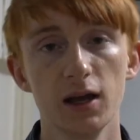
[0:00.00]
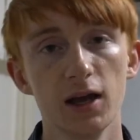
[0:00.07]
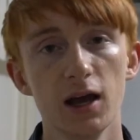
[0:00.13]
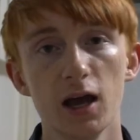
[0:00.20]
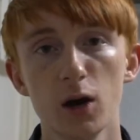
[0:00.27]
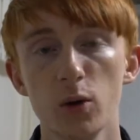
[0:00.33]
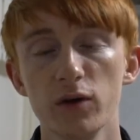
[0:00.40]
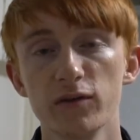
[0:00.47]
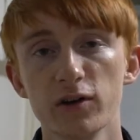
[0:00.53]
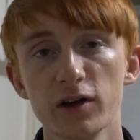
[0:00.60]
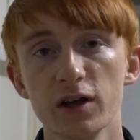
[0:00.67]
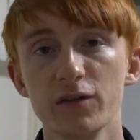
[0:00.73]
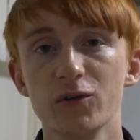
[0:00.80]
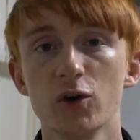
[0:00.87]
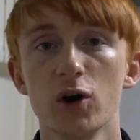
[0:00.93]
However,
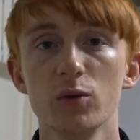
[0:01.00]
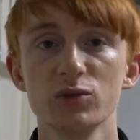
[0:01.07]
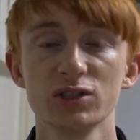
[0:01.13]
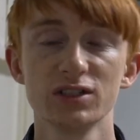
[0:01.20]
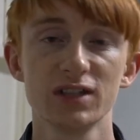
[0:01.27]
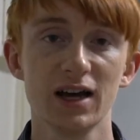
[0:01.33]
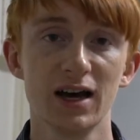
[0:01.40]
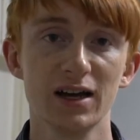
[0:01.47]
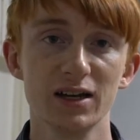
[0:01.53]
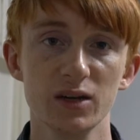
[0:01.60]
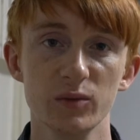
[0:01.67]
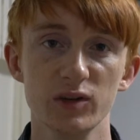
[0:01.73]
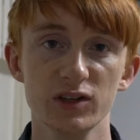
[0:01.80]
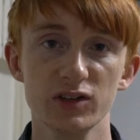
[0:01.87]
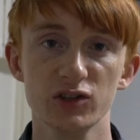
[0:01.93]
if your options aren't
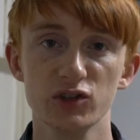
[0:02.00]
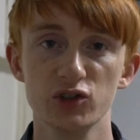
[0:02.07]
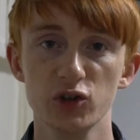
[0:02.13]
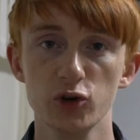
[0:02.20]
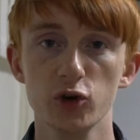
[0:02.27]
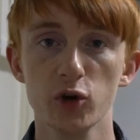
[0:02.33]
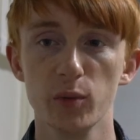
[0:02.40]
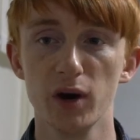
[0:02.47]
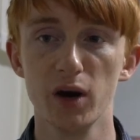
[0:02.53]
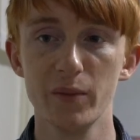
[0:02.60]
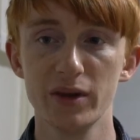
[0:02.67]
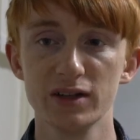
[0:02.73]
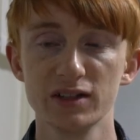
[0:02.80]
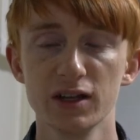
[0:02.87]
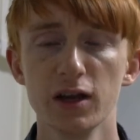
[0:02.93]
limited to studio
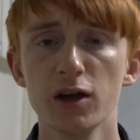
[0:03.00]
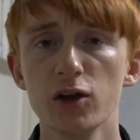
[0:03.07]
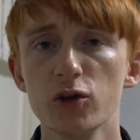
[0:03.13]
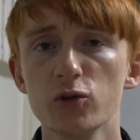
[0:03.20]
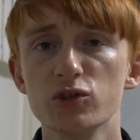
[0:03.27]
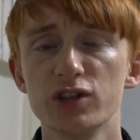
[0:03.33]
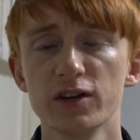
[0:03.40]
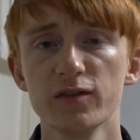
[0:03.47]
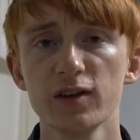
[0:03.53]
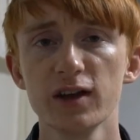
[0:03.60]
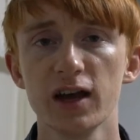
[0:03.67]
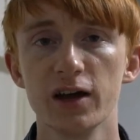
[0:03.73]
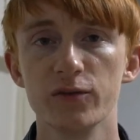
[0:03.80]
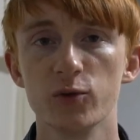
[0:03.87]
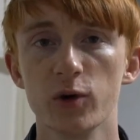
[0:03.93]
apartments, you'll generally
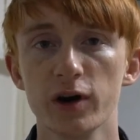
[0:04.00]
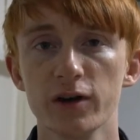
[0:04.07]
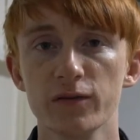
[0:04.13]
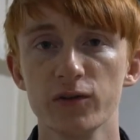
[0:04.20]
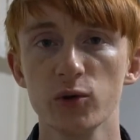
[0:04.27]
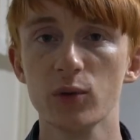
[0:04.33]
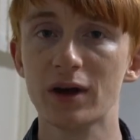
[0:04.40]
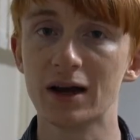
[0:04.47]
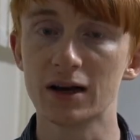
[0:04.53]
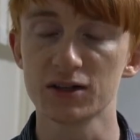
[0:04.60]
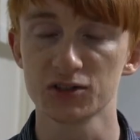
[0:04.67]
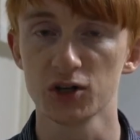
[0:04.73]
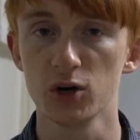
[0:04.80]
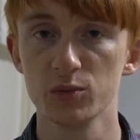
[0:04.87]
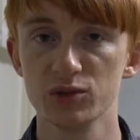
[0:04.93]
have quite a few
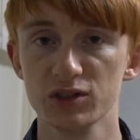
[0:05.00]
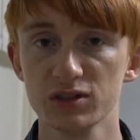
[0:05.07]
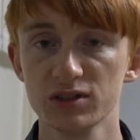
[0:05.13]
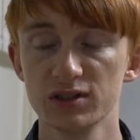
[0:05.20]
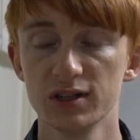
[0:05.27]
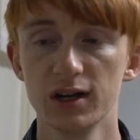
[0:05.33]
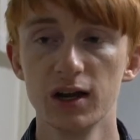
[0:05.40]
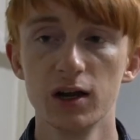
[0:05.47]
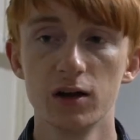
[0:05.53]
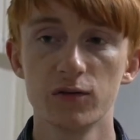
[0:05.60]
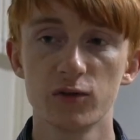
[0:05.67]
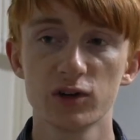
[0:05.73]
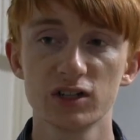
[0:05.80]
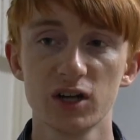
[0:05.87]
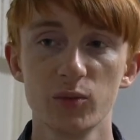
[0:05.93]
English options.
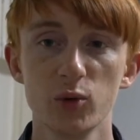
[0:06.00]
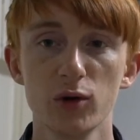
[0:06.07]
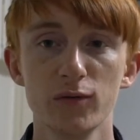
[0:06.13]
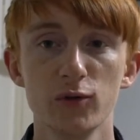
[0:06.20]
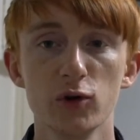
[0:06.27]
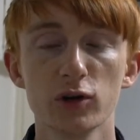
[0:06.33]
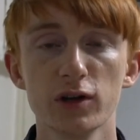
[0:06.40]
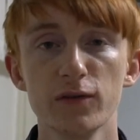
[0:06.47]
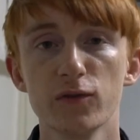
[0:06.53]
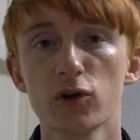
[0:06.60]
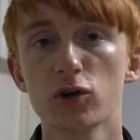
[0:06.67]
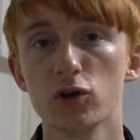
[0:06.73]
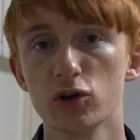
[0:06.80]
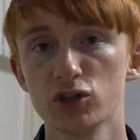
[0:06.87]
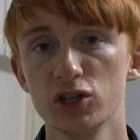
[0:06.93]
For example, if you're looking for a
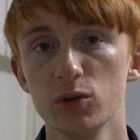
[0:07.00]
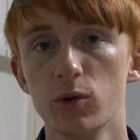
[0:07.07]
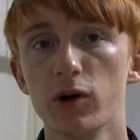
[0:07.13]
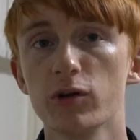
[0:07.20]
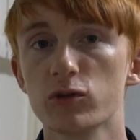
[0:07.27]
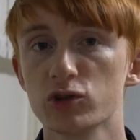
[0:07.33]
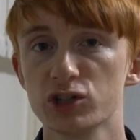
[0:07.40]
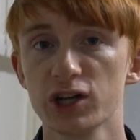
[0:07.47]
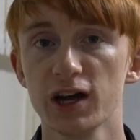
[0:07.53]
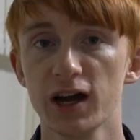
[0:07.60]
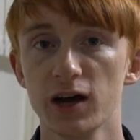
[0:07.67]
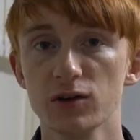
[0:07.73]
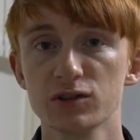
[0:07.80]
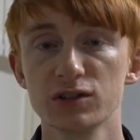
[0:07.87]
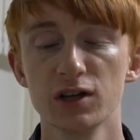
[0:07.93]
Goshiwon or share
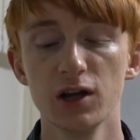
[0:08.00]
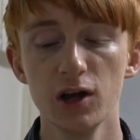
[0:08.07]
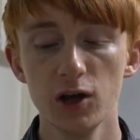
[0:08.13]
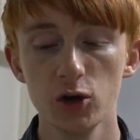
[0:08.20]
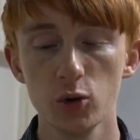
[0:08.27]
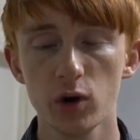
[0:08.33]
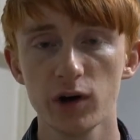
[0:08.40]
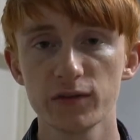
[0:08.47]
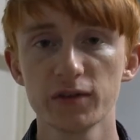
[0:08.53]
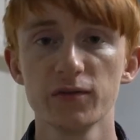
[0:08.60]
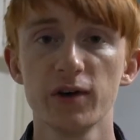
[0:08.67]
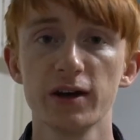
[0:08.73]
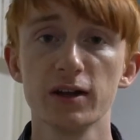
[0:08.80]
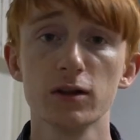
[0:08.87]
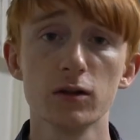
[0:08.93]
house, you'll often
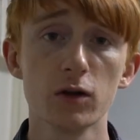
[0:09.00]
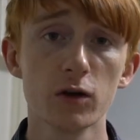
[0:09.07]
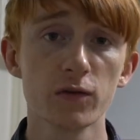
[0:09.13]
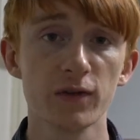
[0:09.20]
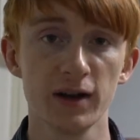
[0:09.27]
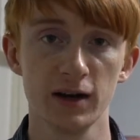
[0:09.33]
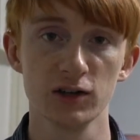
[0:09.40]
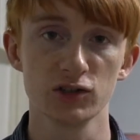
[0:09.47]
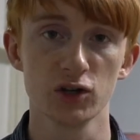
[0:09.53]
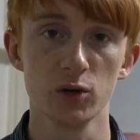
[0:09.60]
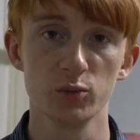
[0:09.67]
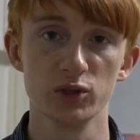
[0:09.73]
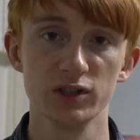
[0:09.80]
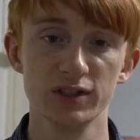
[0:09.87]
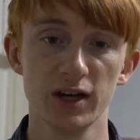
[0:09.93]
find a lot of English
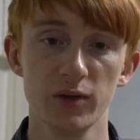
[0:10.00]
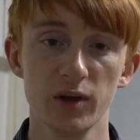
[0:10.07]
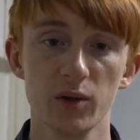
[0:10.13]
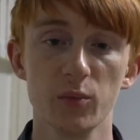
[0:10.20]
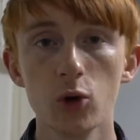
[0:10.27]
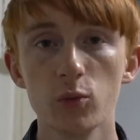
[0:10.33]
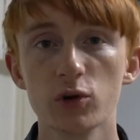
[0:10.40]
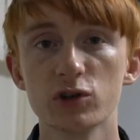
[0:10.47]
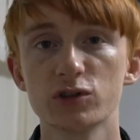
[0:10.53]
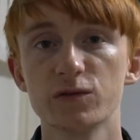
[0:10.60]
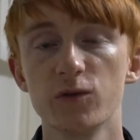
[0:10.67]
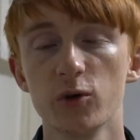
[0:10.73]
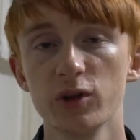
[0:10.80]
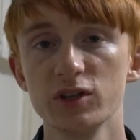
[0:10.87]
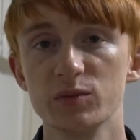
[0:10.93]
options out there because
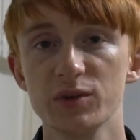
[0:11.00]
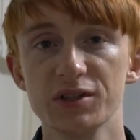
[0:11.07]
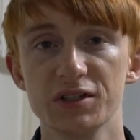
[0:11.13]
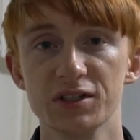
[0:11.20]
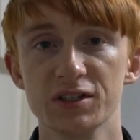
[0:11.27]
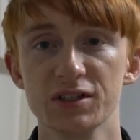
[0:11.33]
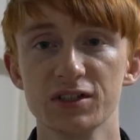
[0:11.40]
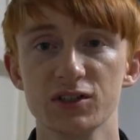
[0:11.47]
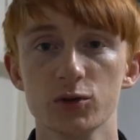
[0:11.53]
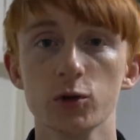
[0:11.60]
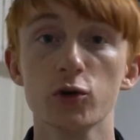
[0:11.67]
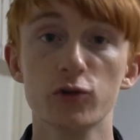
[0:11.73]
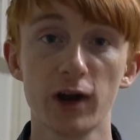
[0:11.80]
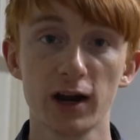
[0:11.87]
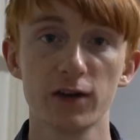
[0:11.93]
for these businesses to
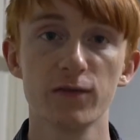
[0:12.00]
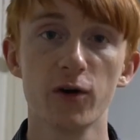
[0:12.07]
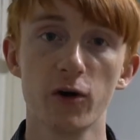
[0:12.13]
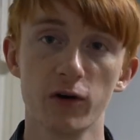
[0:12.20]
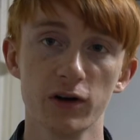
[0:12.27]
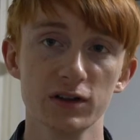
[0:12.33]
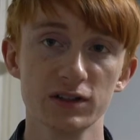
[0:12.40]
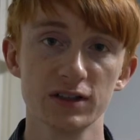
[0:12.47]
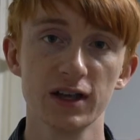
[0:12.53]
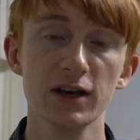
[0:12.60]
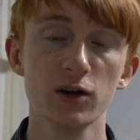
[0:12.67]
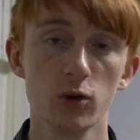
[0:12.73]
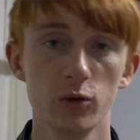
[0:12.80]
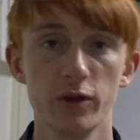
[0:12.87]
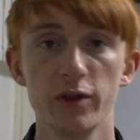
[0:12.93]
attract foreigners, they
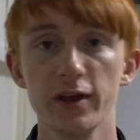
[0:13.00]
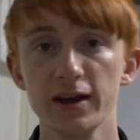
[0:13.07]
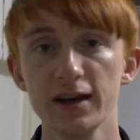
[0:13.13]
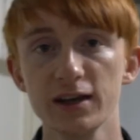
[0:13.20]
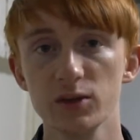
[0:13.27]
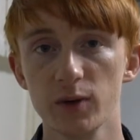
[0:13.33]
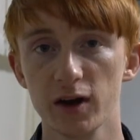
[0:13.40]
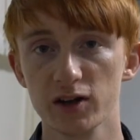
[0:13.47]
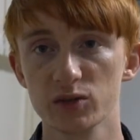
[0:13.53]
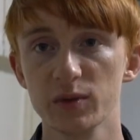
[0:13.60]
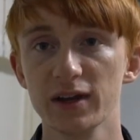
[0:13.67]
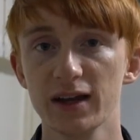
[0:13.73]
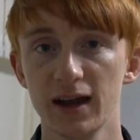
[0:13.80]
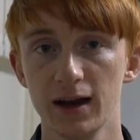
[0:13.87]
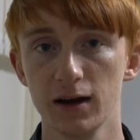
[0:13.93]
know that they need to be able to
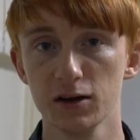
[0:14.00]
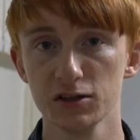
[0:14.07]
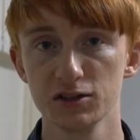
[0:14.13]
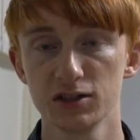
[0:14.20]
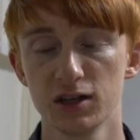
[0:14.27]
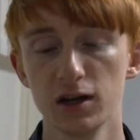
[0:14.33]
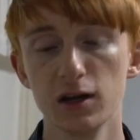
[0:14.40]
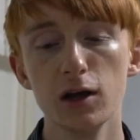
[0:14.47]
speak English.